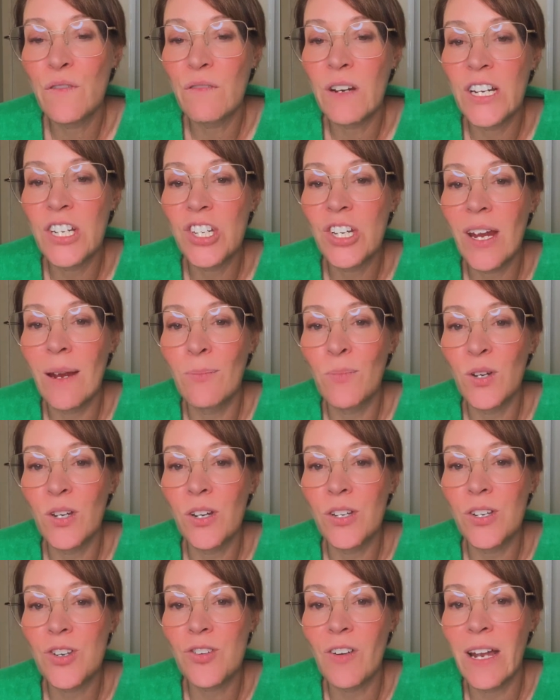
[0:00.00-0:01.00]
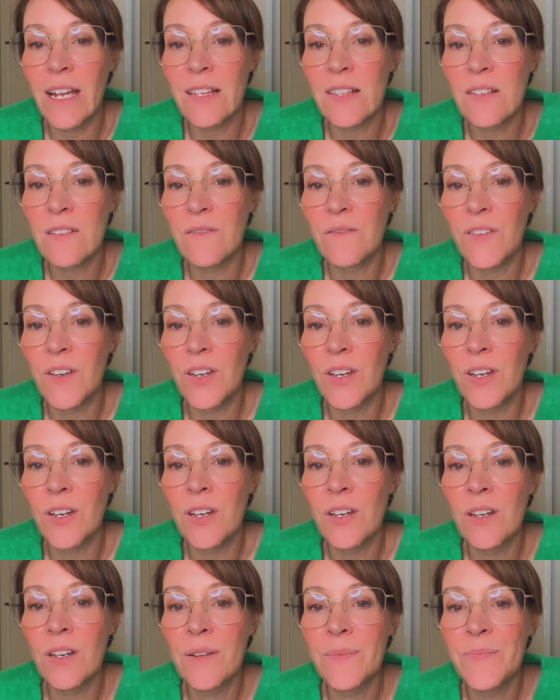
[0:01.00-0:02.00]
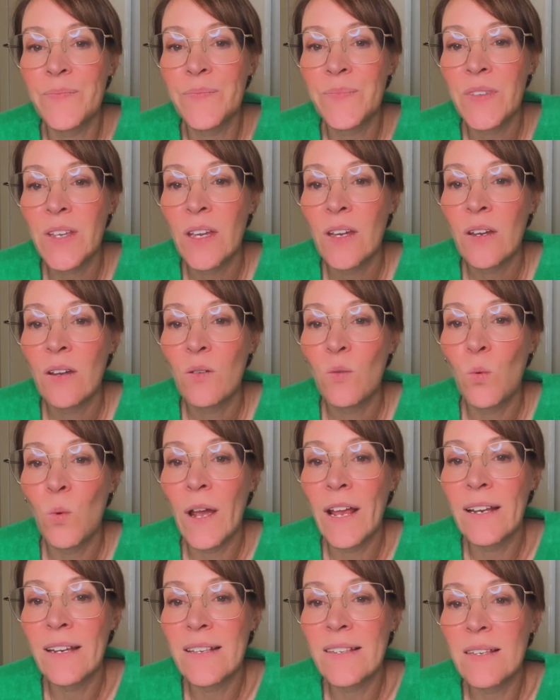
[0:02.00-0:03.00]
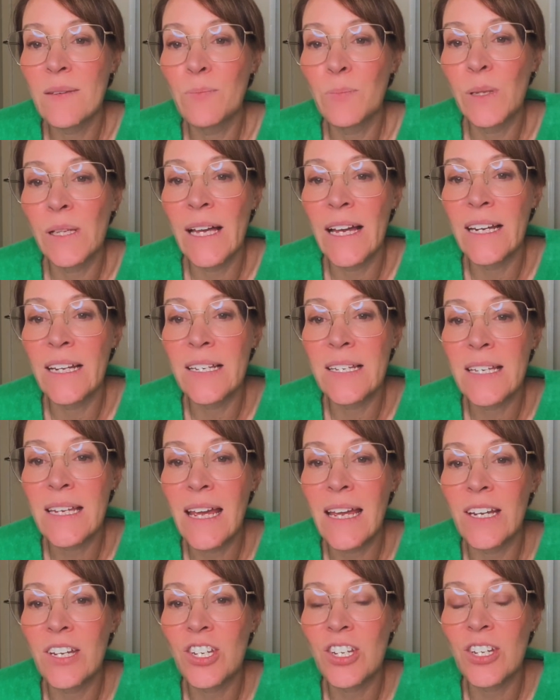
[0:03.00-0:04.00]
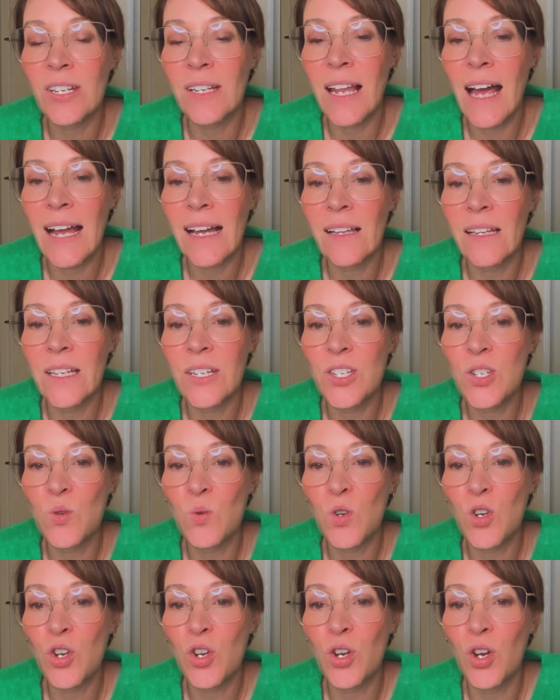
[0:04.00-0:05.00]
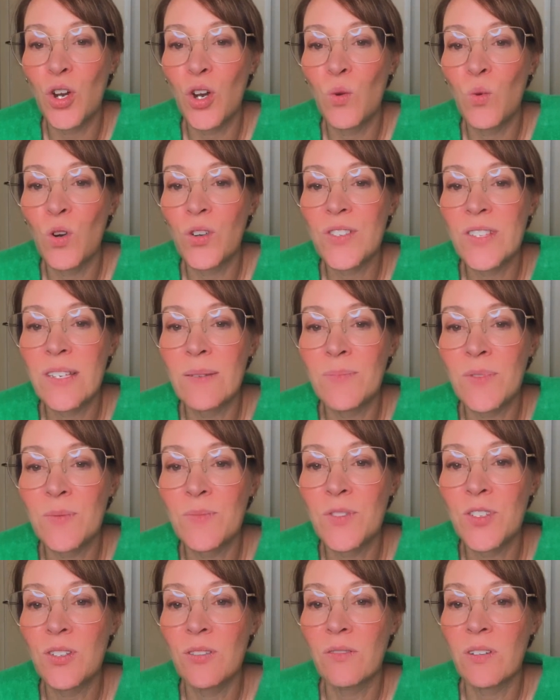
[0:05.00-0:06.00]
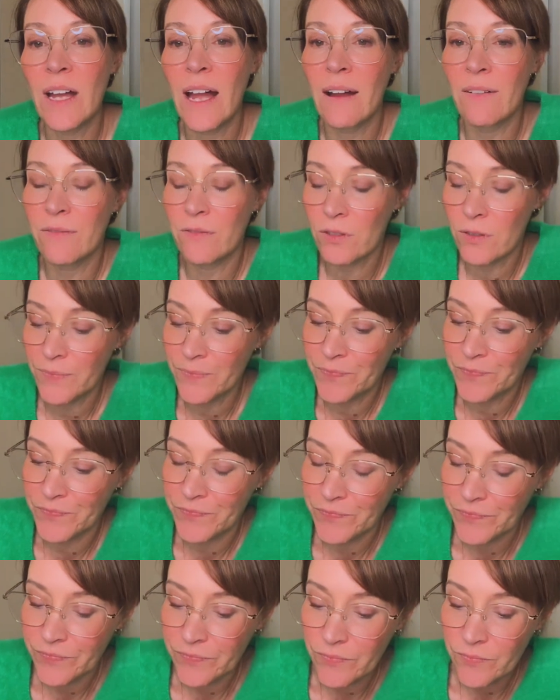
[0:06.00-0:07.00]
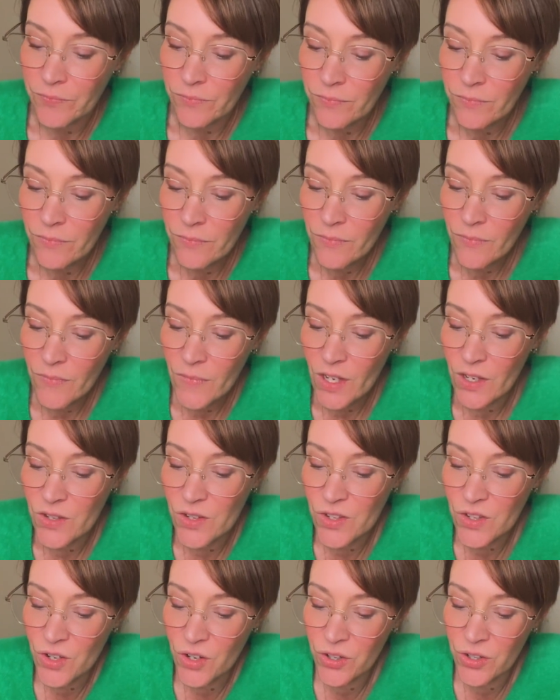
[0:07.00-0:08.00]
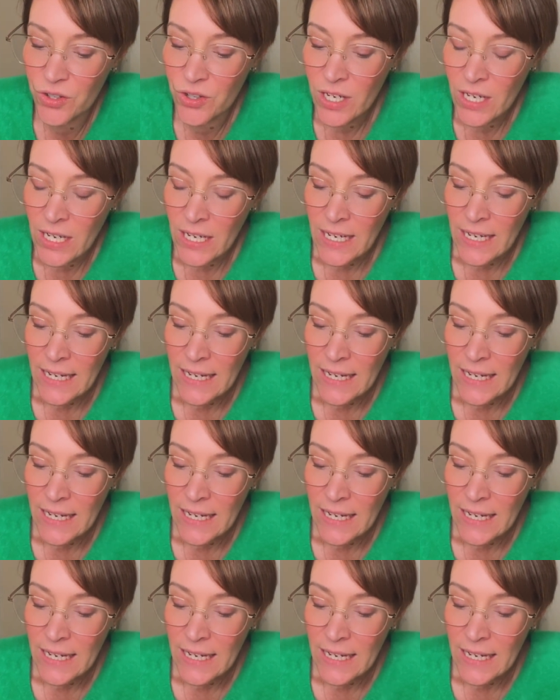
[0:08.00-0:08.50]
fresh embryo transfer, when is implantation likely to occur? What symptoms do you look out for? So